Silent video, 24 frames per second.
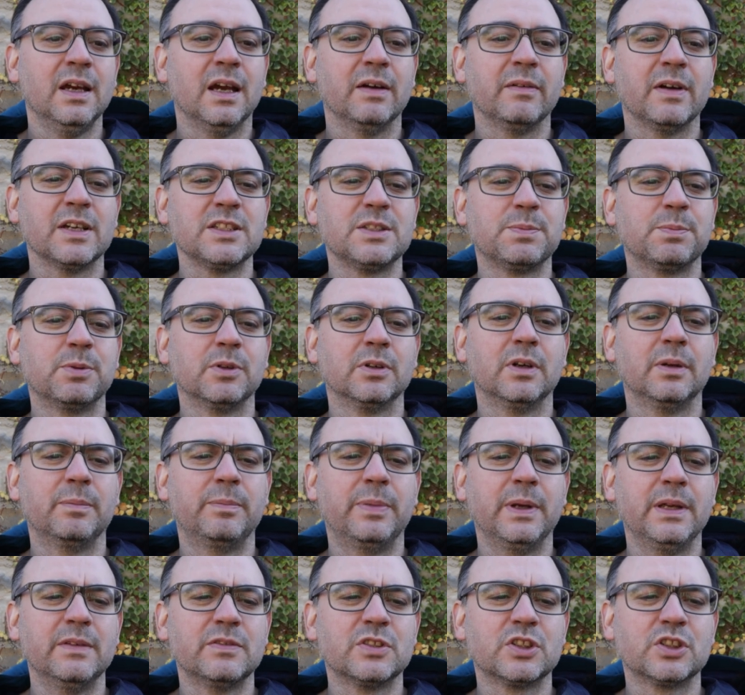I've actually put a
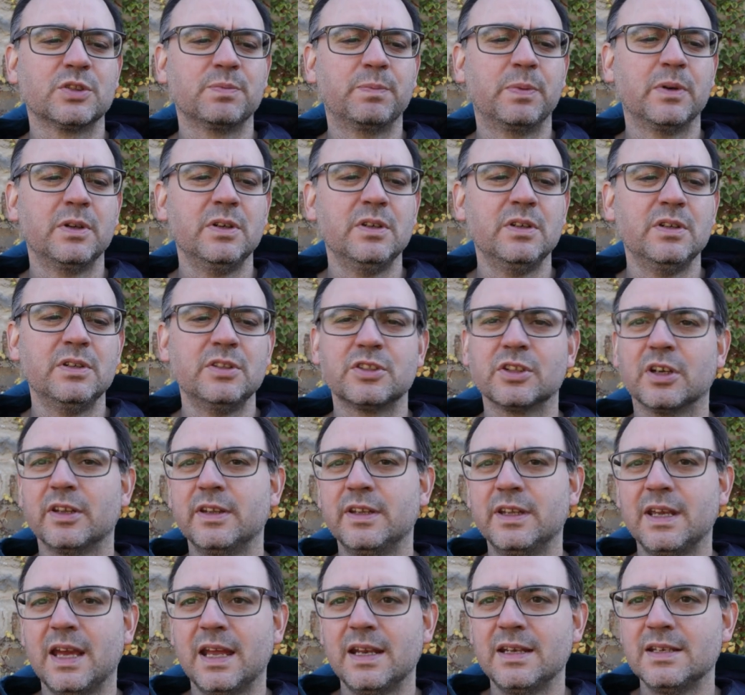bit of sponge
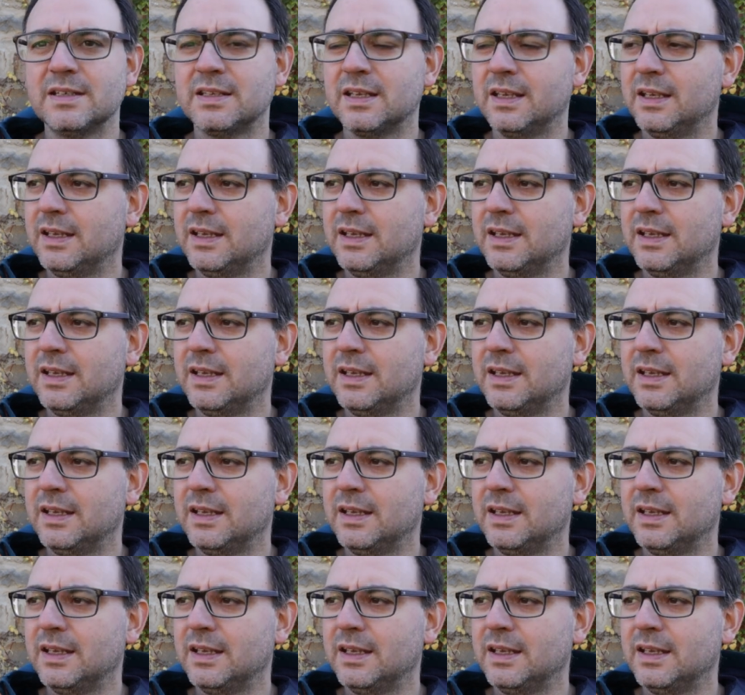on the end